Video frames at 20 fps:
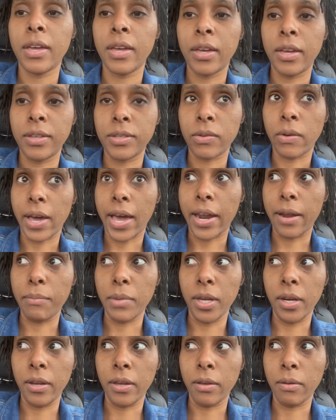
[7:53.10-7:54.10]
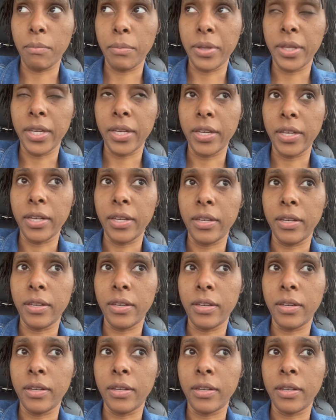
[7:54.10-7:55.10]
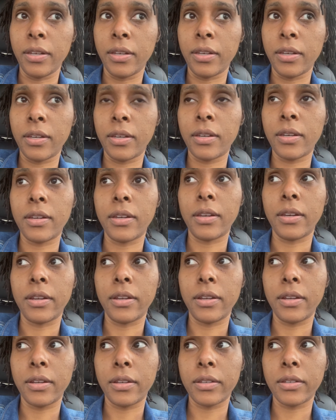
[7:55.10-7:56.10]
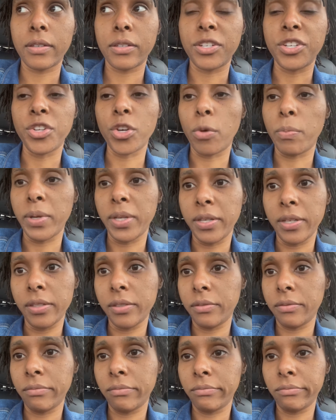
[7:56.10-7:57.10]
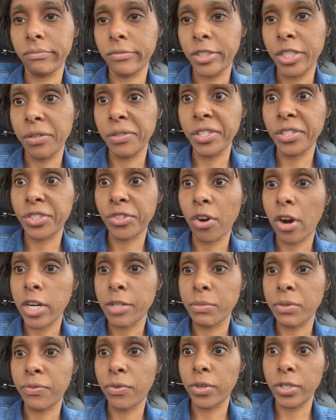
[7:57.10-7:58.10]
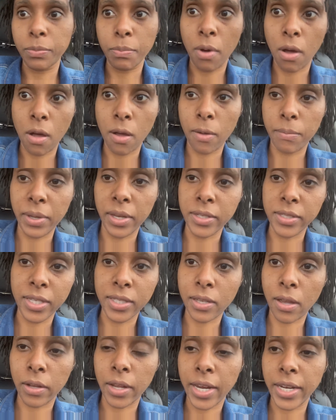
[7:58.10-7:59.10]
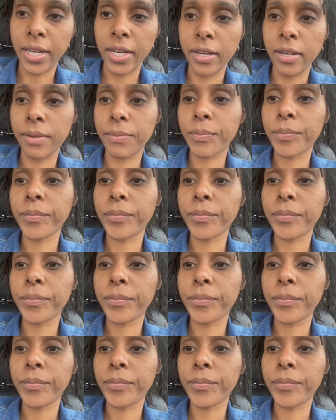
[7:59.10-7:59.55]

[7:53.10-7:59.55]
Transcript: And so I got a medium, but then she told me she just charged me for a small because that's all I needed.